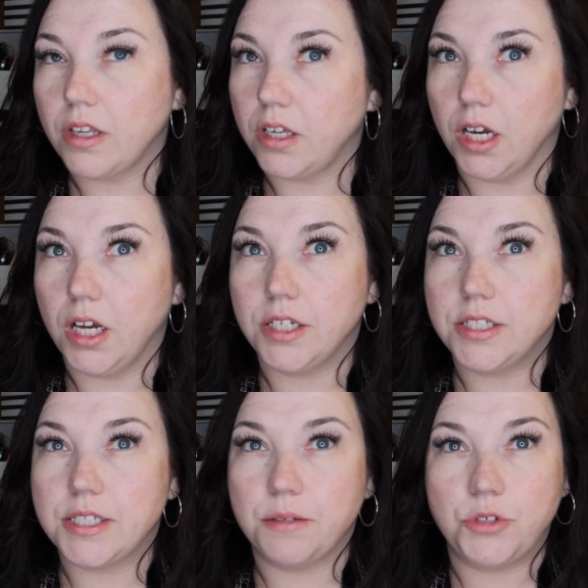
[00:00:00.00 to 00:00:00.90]

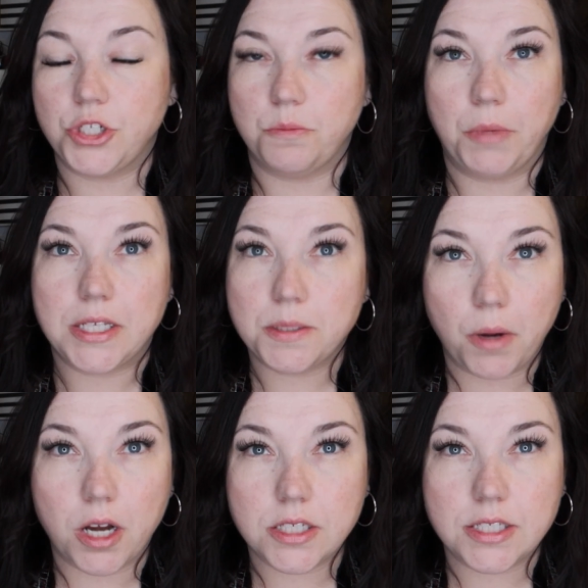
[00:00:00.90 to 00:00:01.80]
got some just mixed
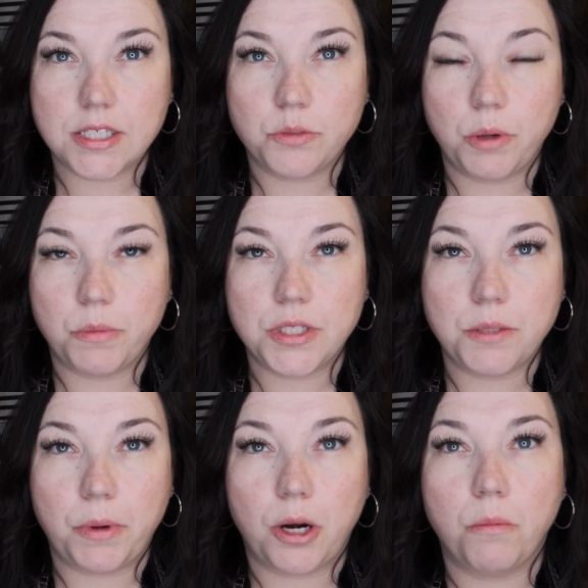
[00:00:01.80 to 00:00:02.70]
boxes, women's
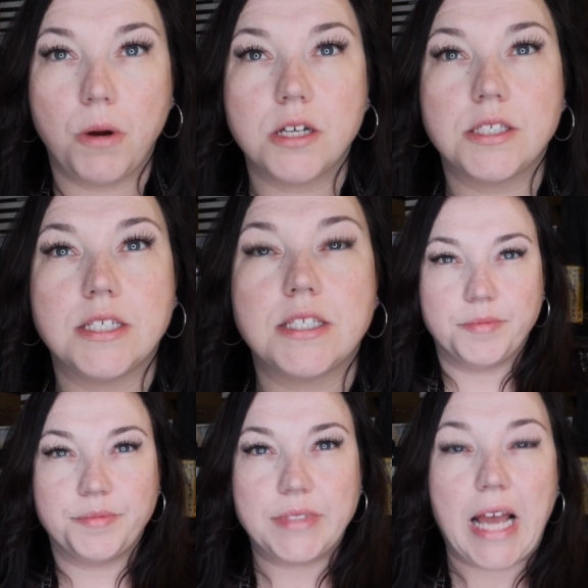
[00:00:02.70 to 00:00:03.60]
apparel boxes.
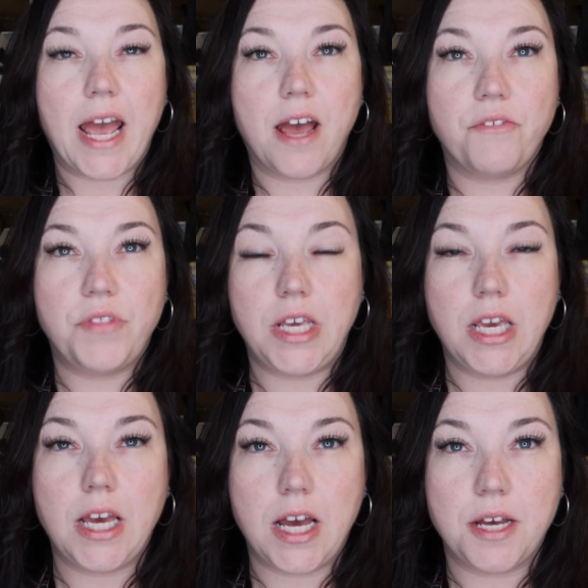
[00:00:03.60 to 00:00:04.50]
I have the